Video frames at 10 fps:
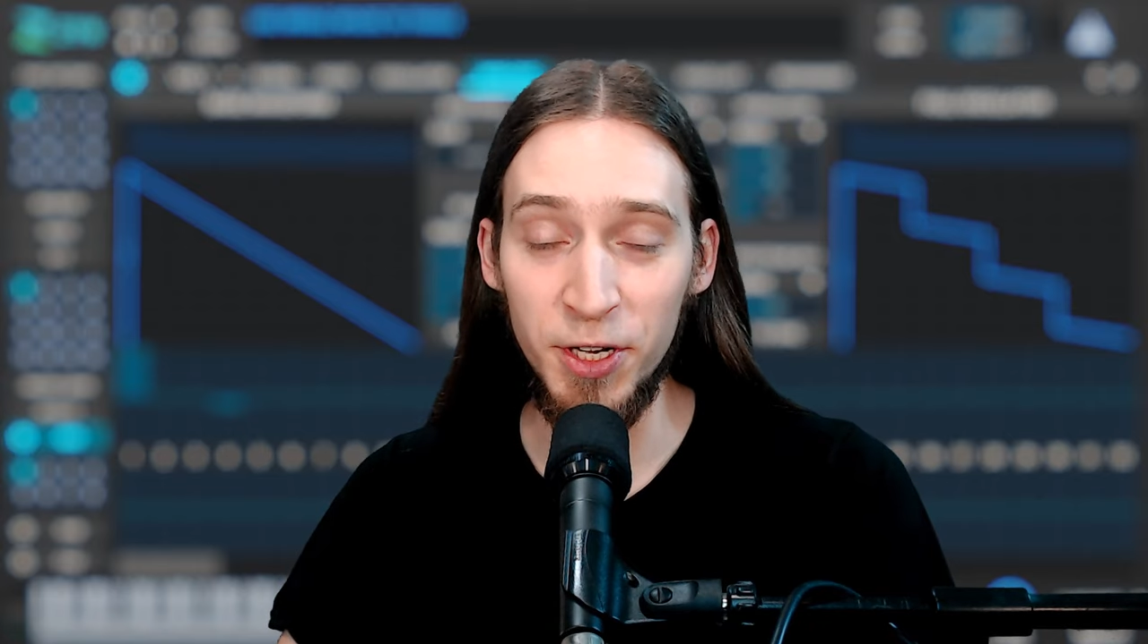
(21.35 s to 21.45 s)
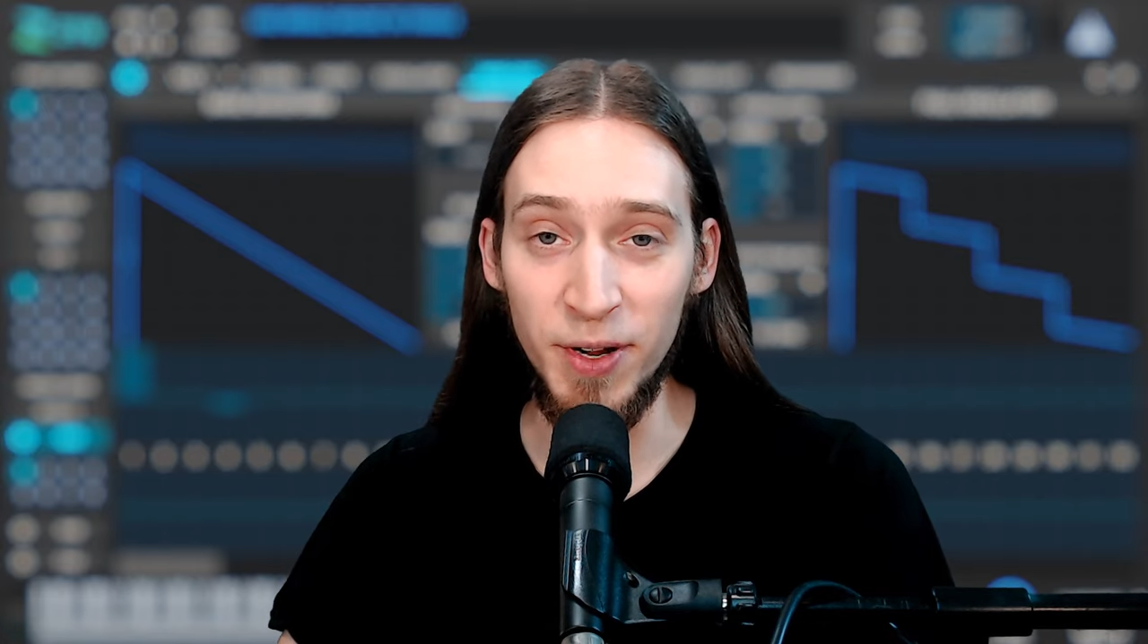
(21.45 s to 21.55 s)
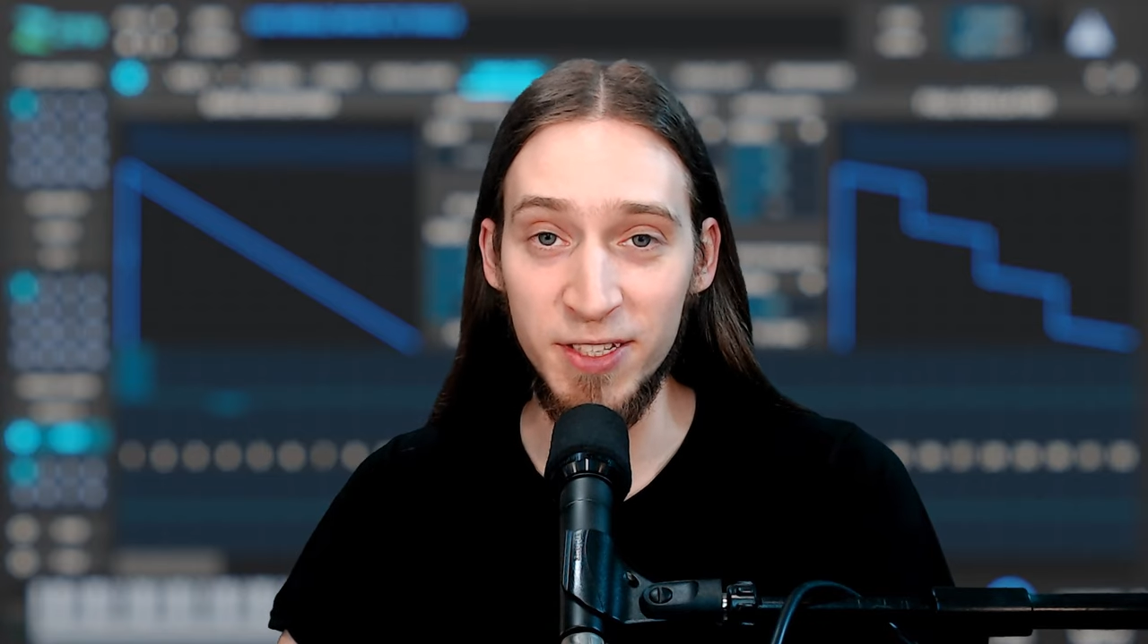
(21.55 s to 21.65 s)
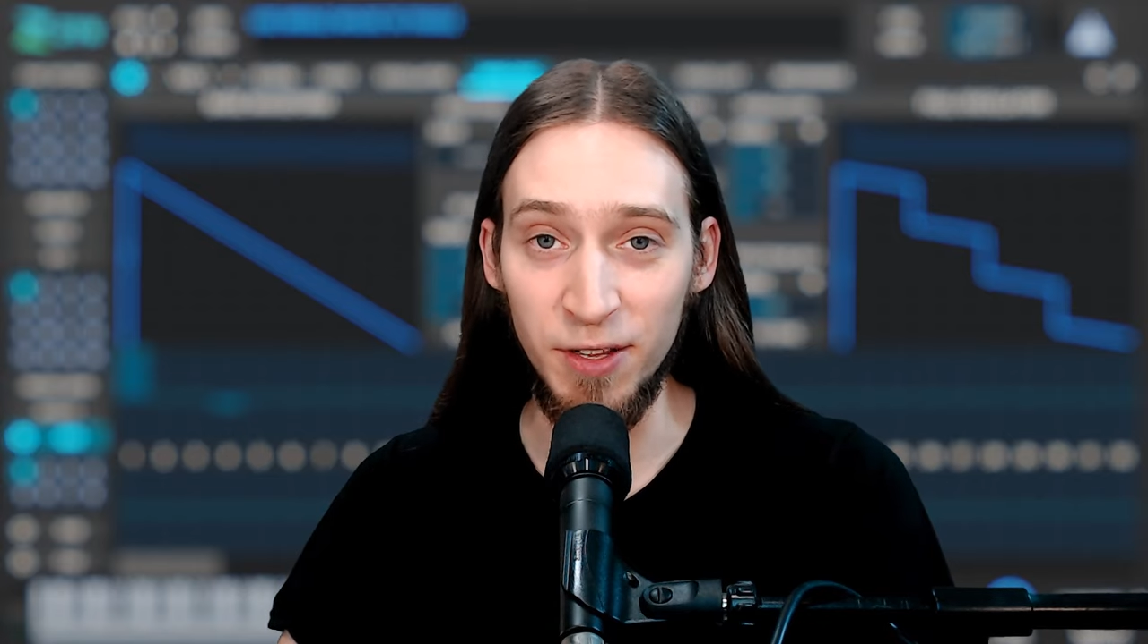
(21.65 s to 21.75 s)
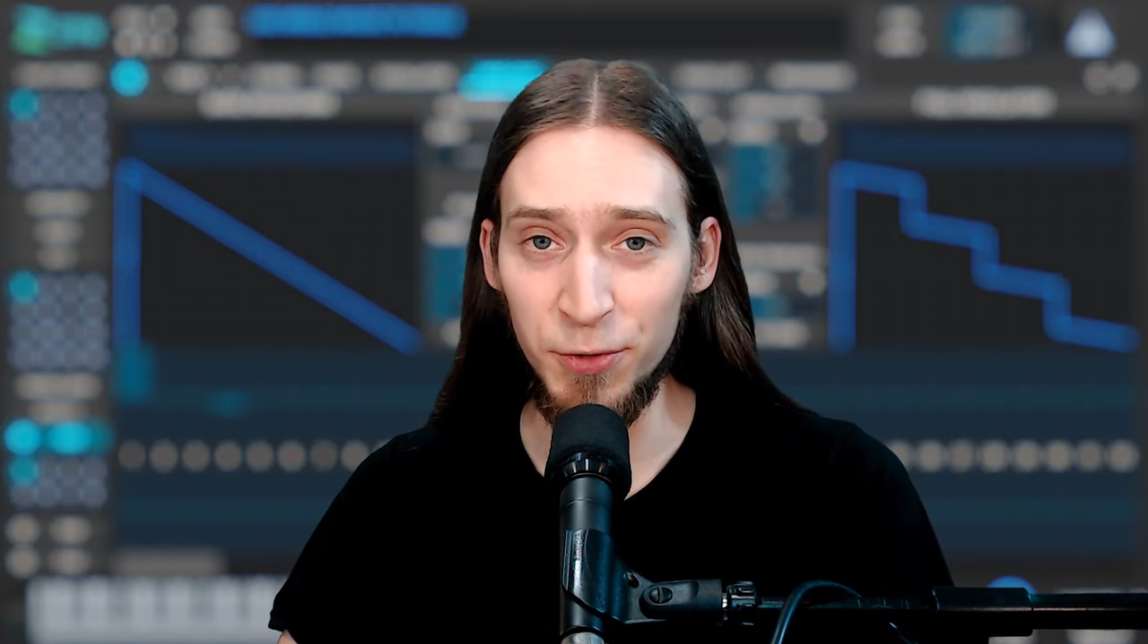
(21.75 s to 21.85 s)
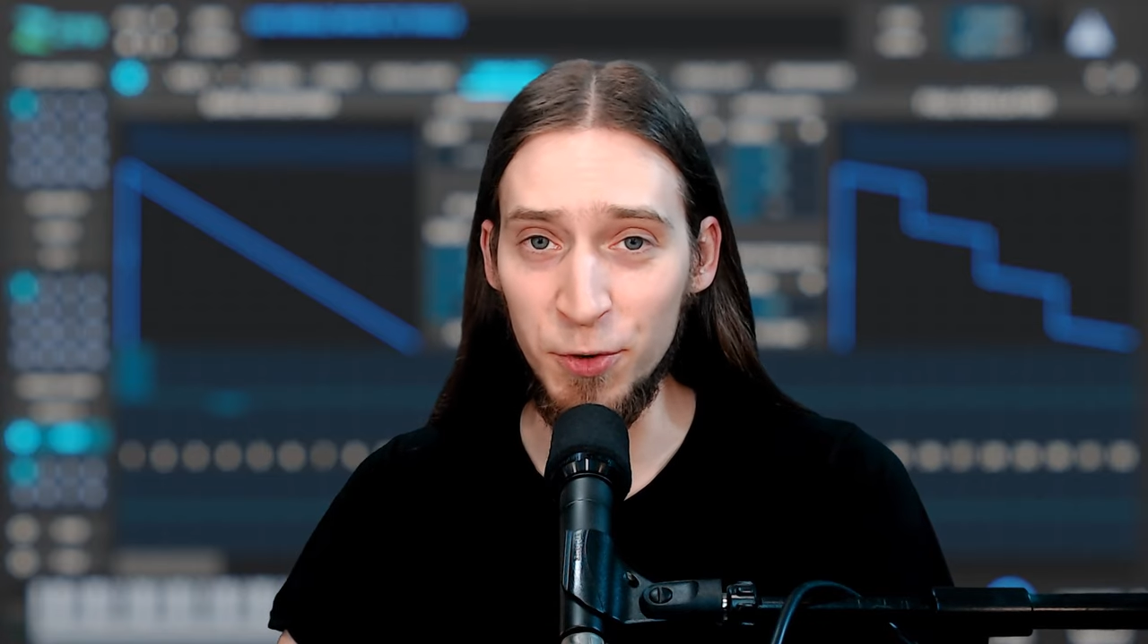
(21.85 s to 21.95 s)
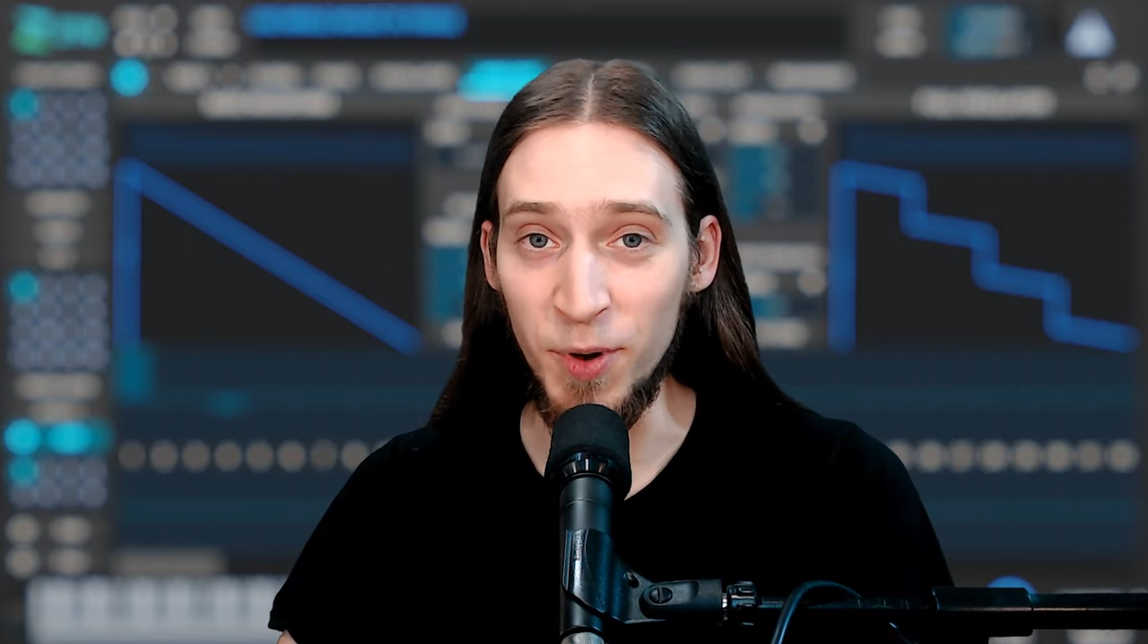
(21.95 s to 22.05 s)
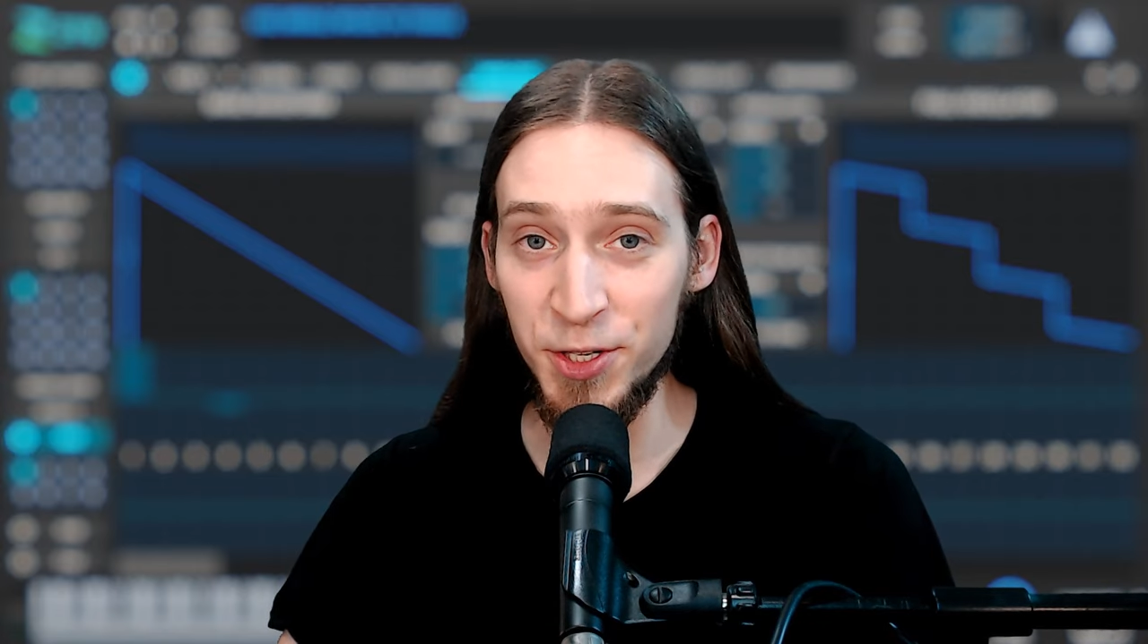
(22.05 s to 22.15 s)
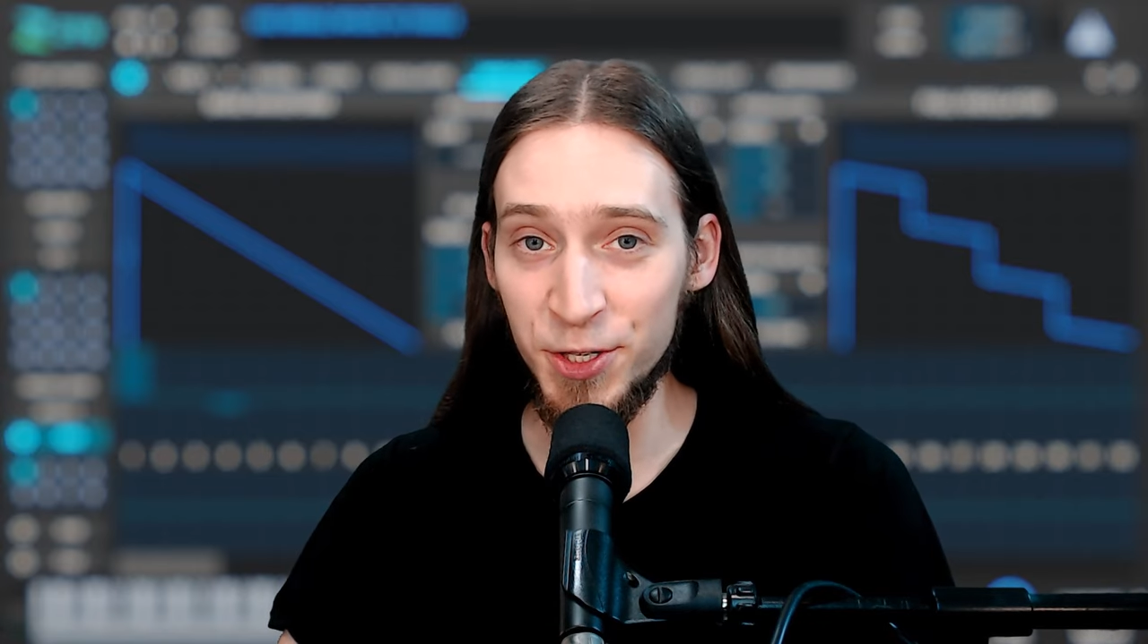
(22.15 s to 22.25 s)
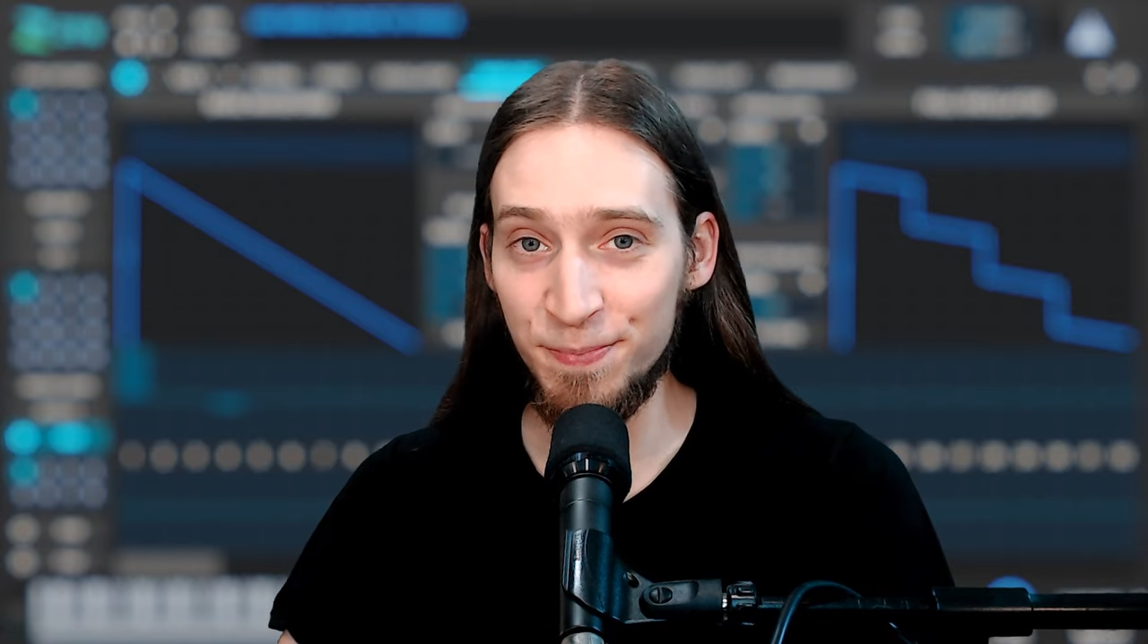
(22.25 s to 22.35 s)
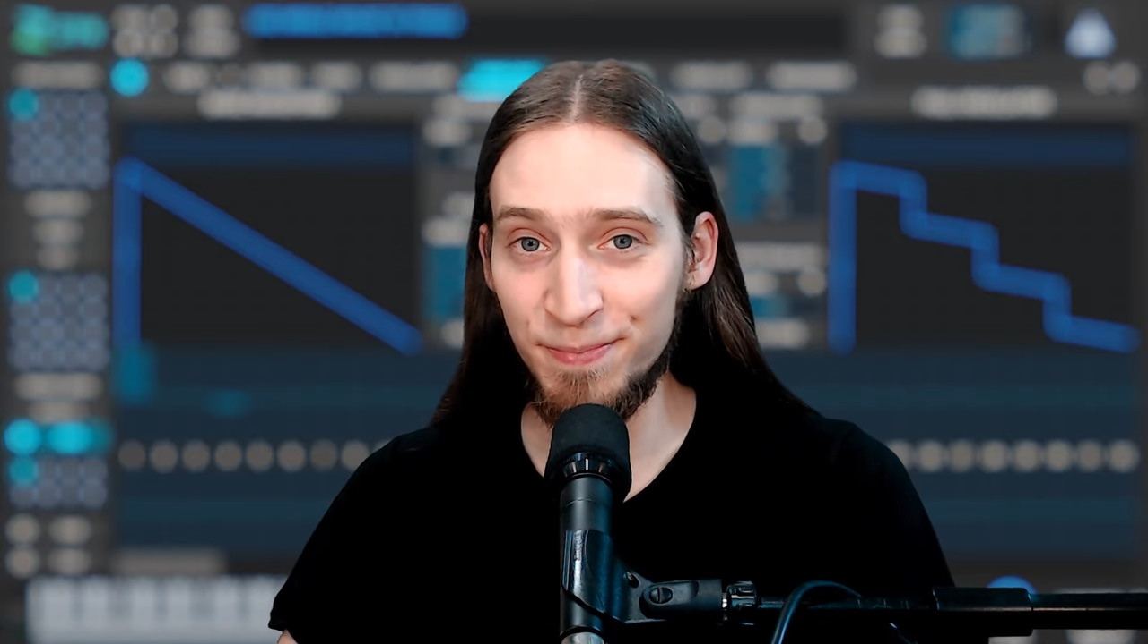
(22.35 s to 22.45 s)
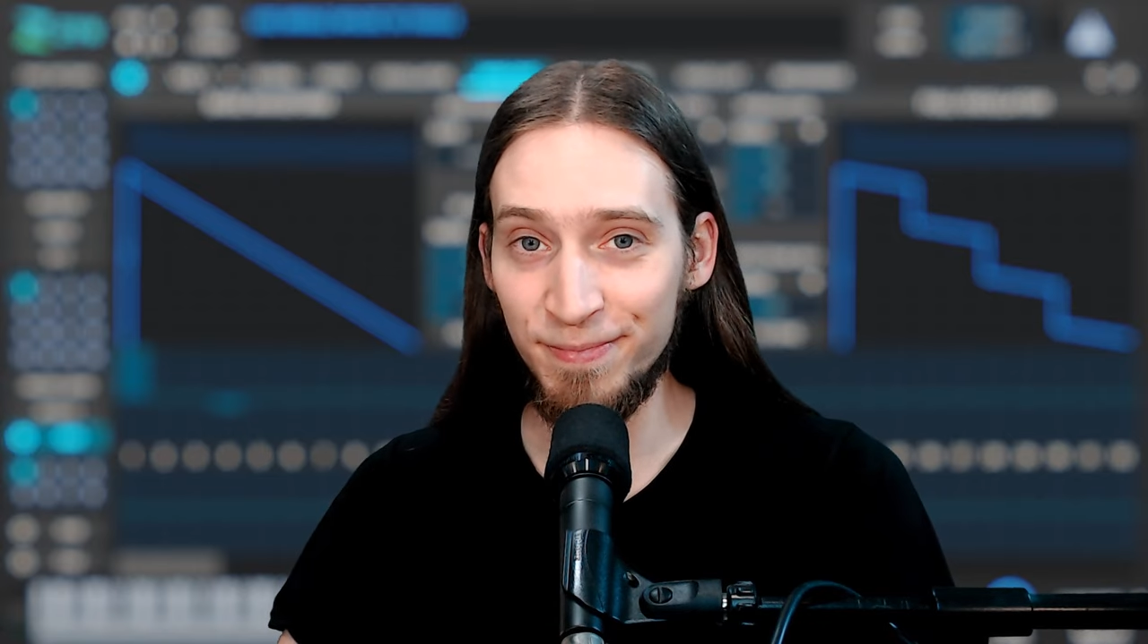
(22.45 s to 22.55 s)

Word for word: myself too much.